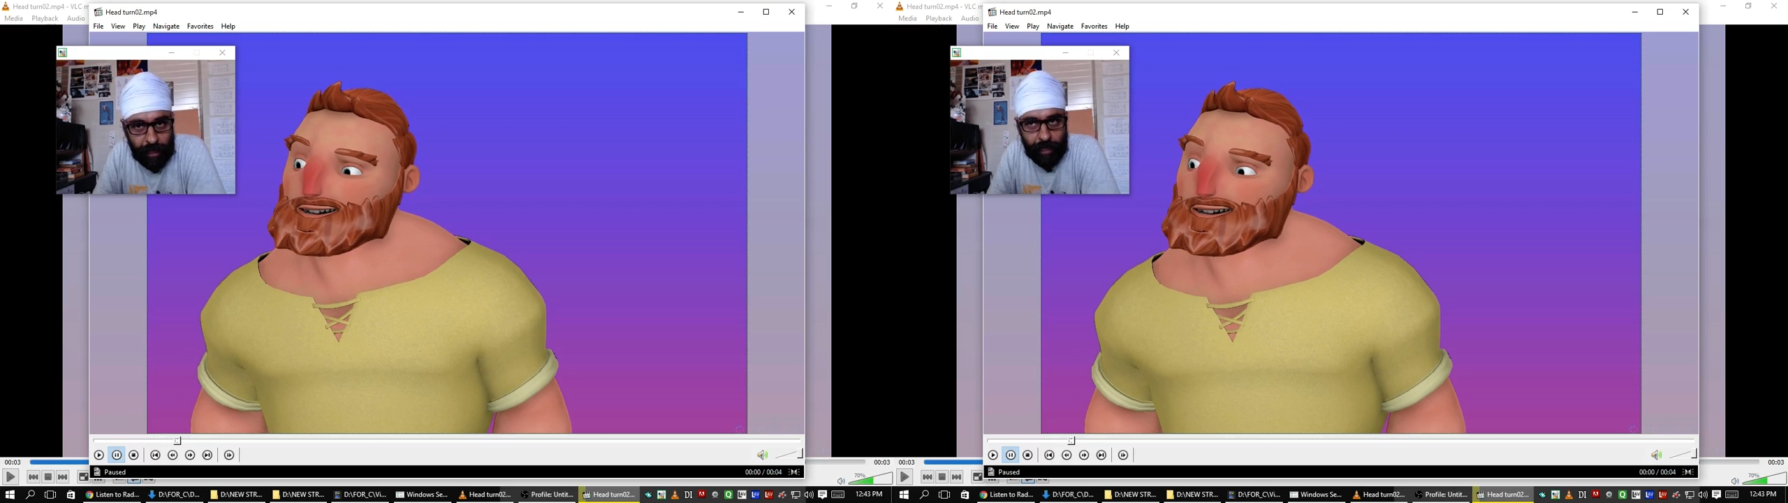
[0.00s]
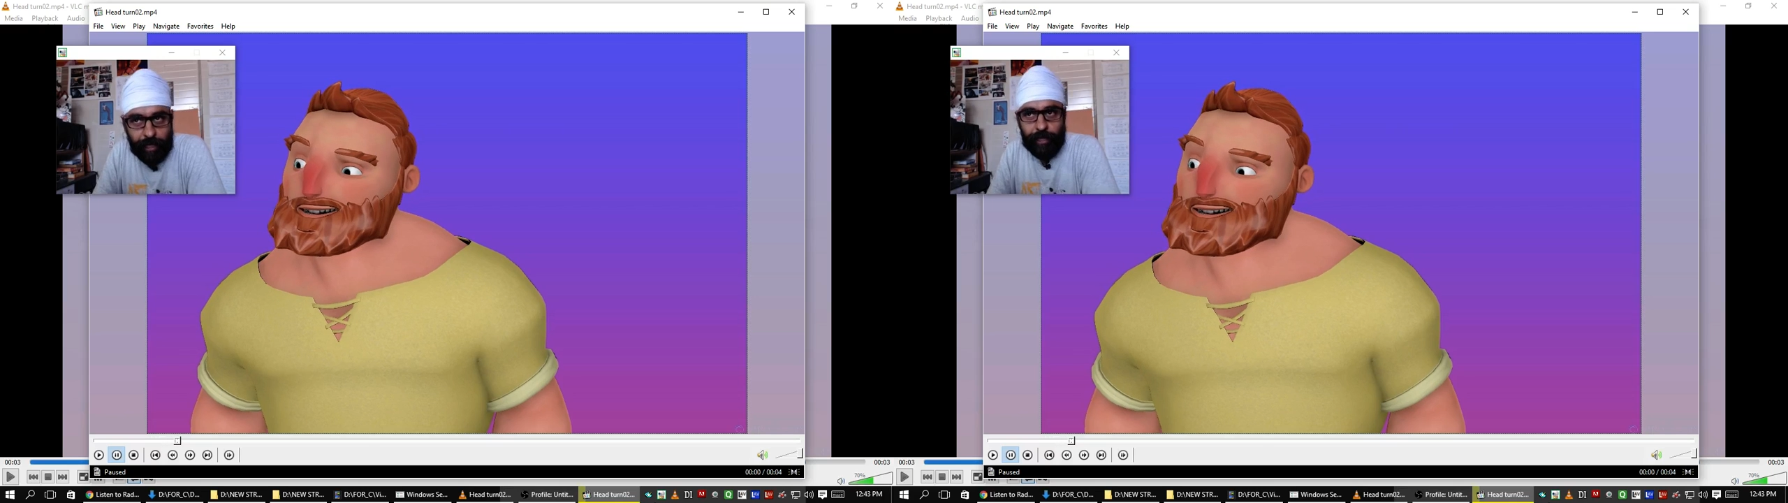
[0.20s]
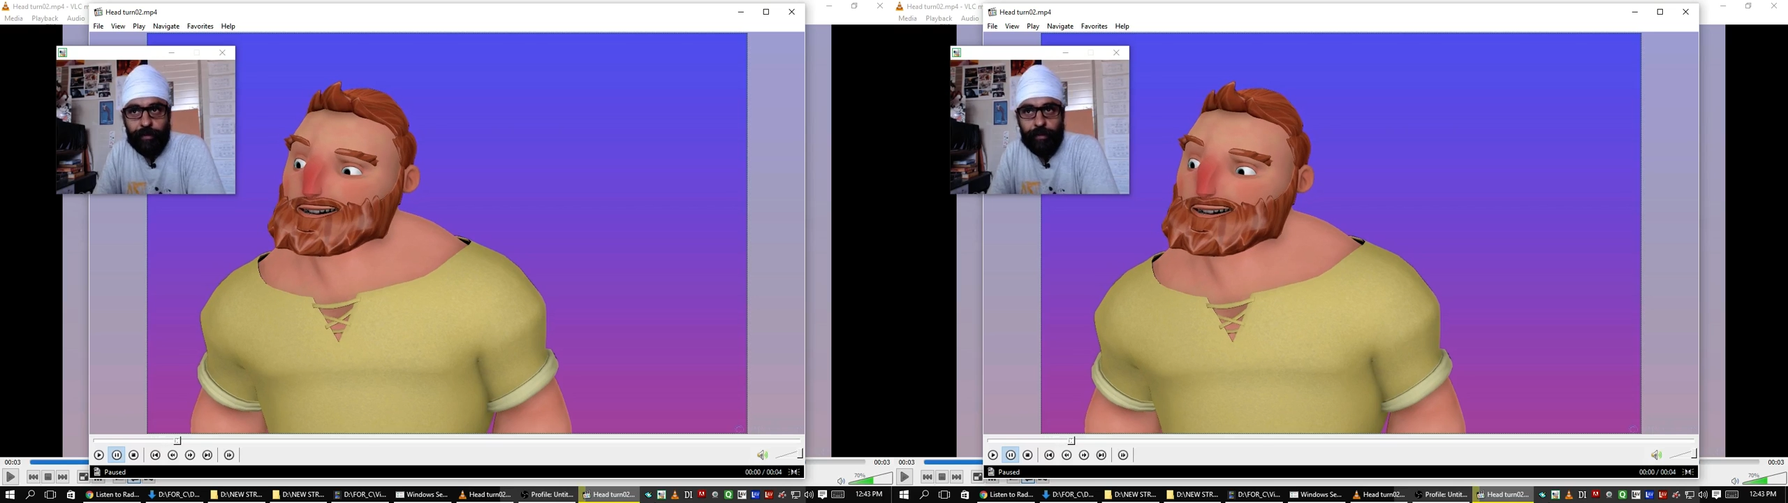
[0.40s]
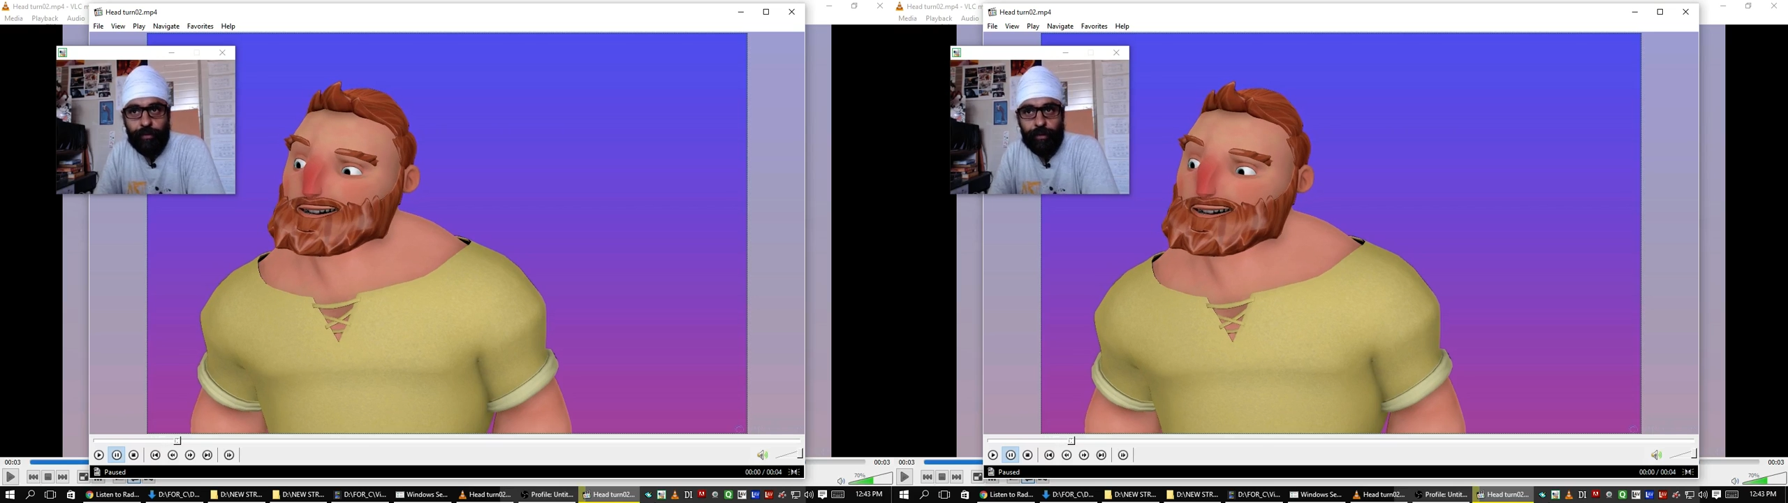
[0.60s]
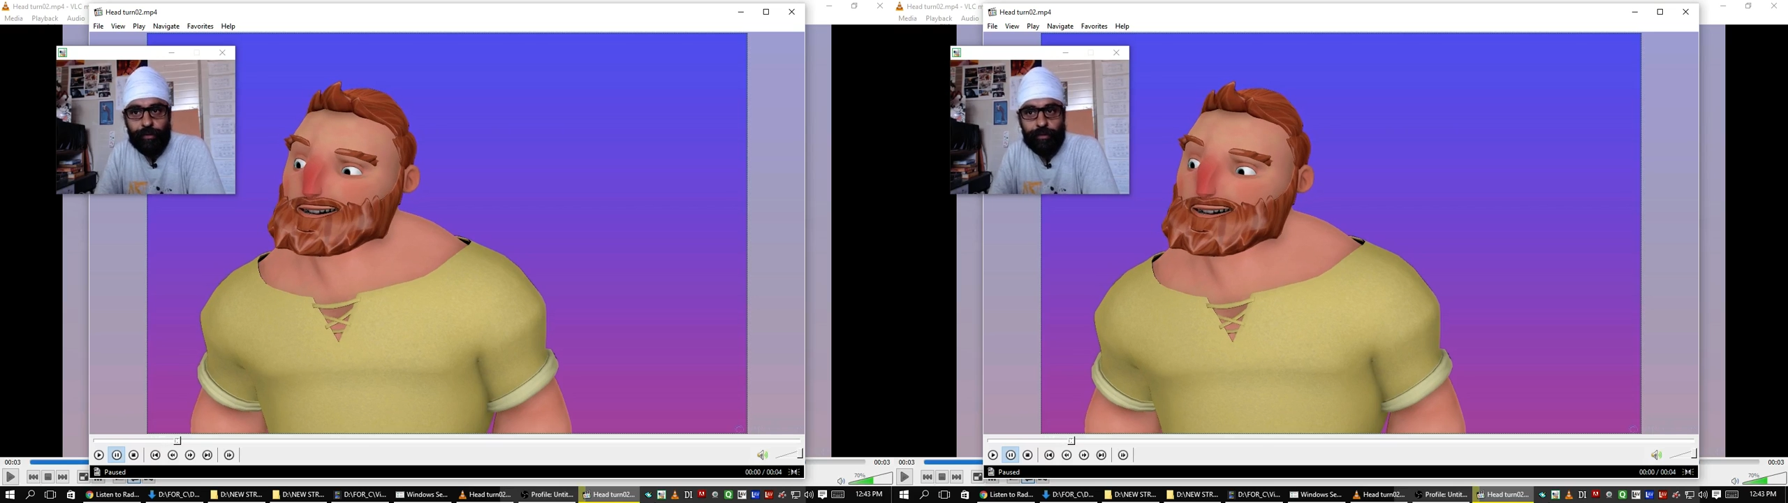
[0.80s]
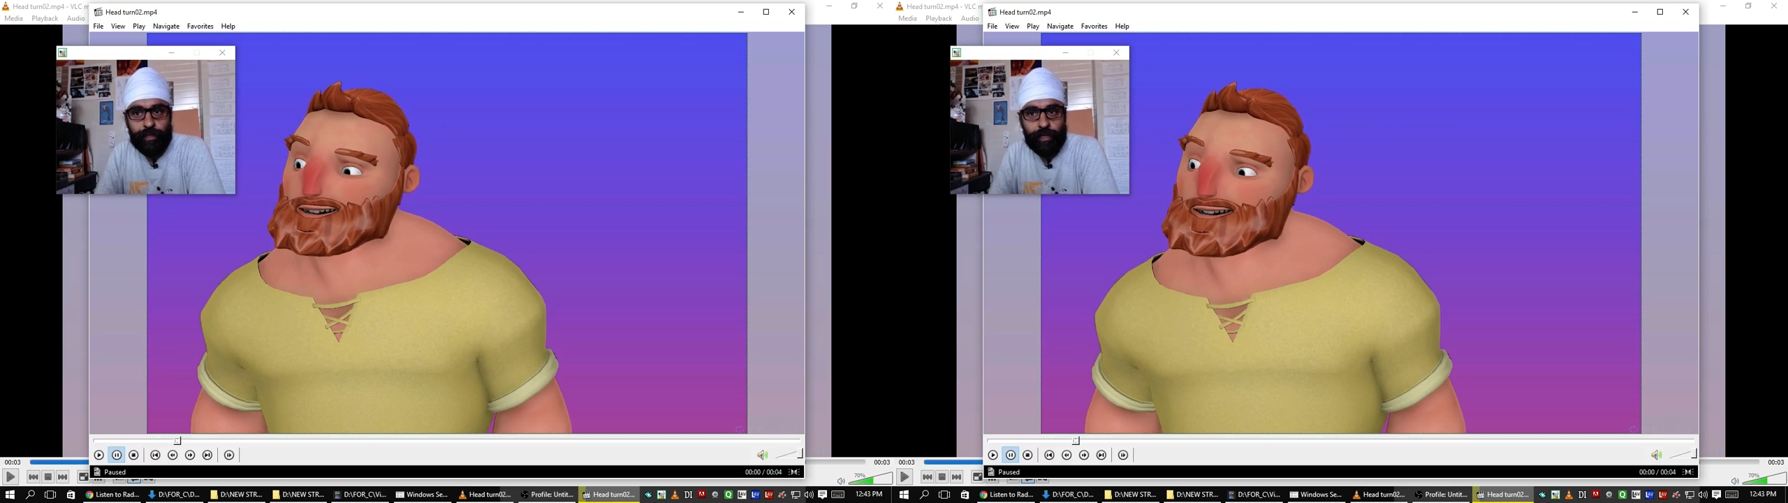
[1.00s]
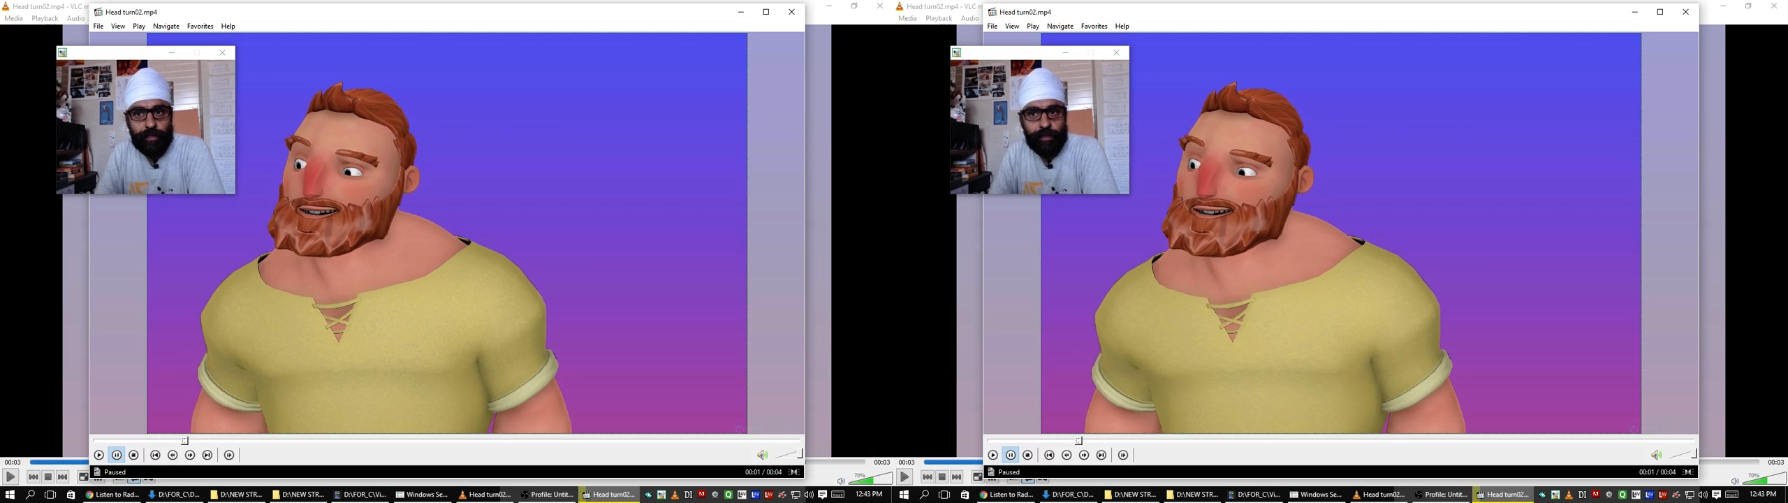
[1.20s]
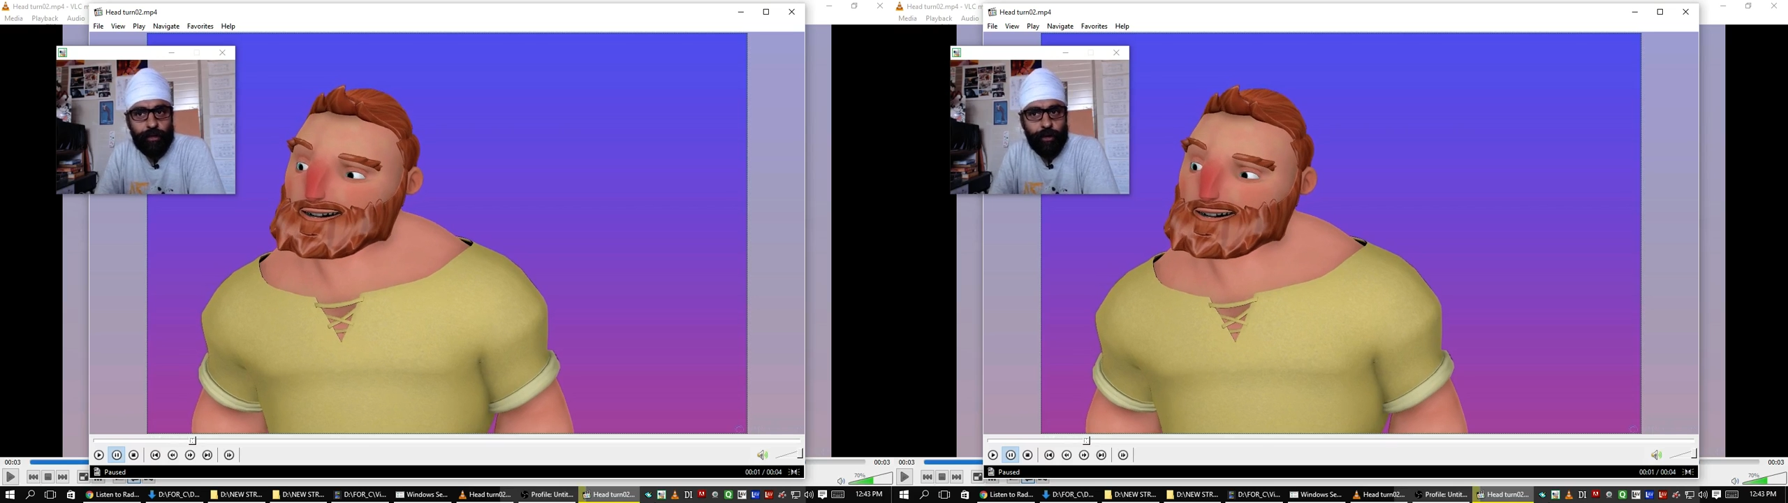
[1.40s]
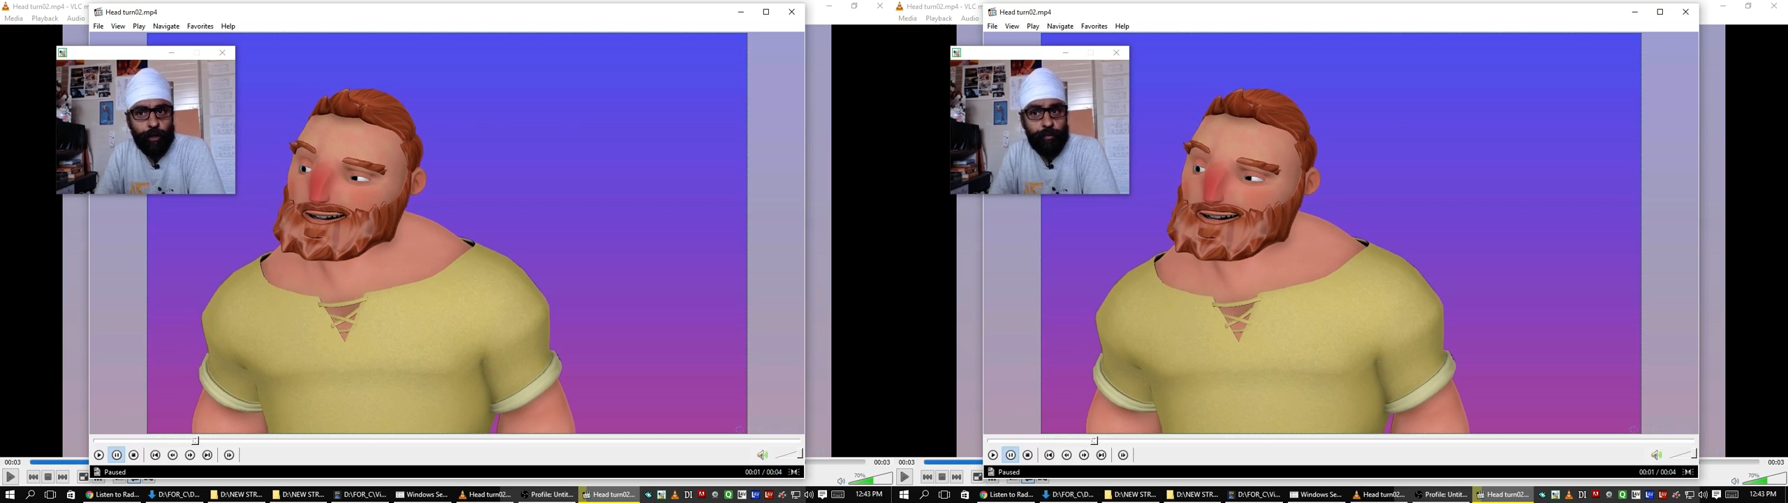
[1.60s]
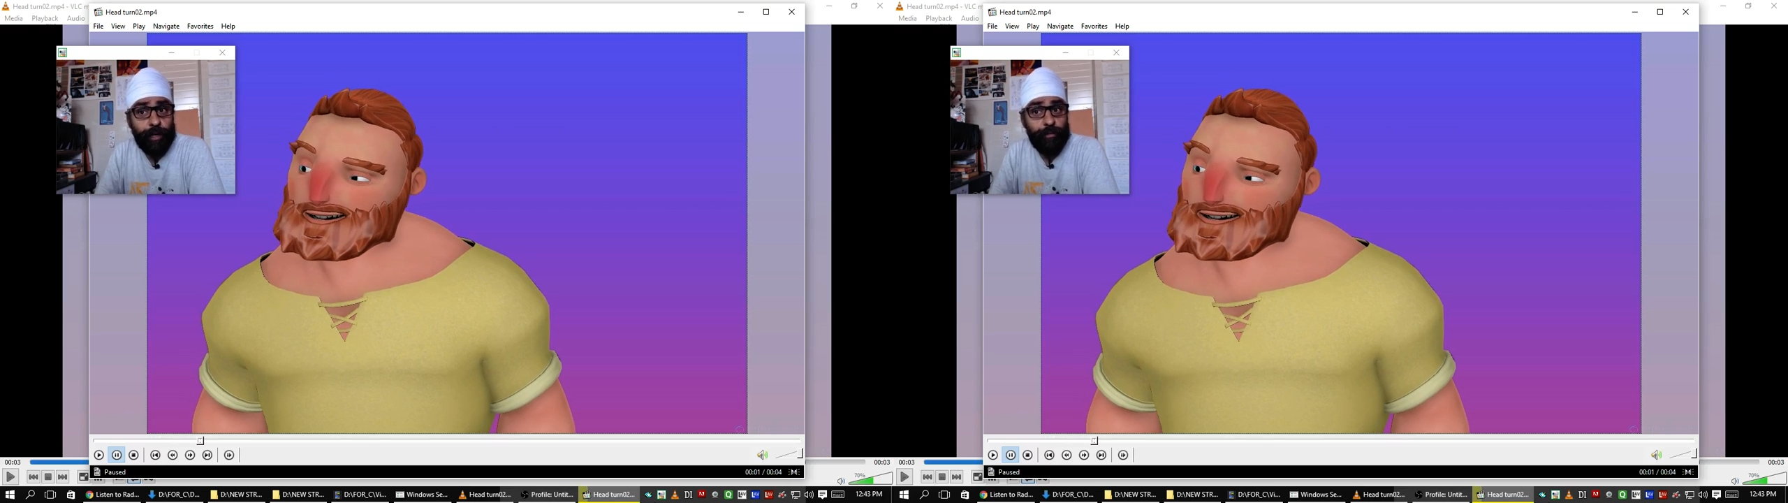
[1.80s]
If I want to turn, or
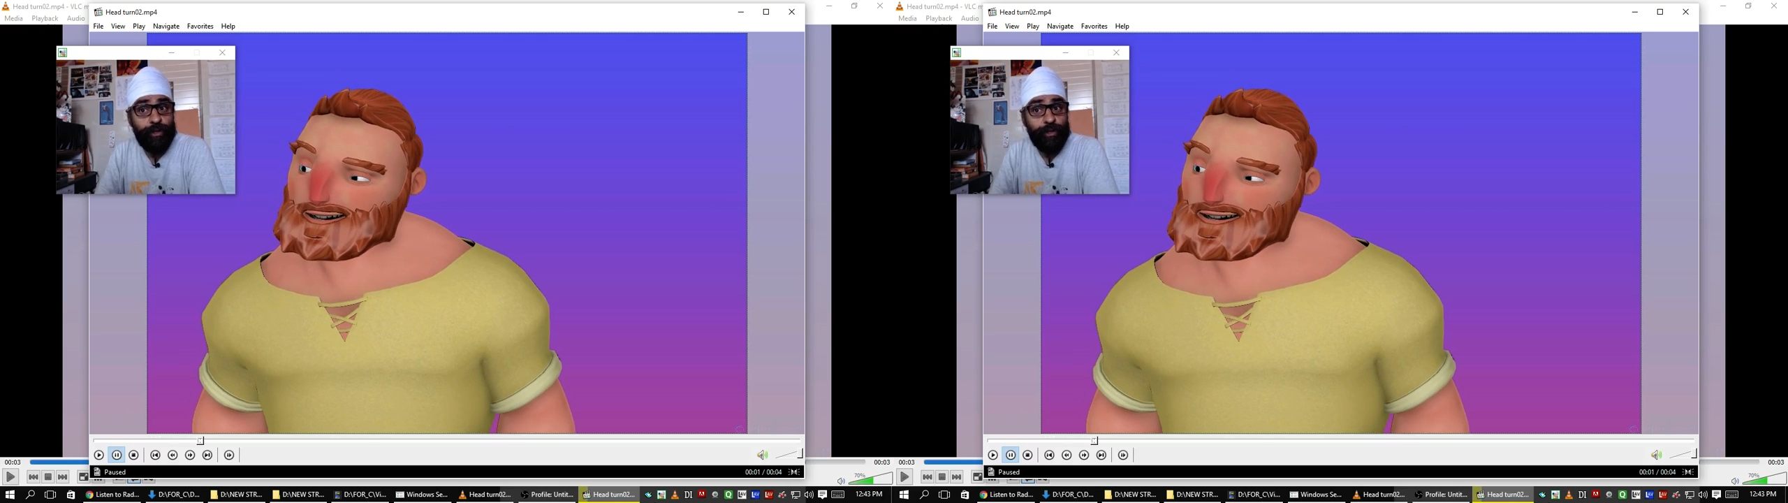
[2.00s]
maybe you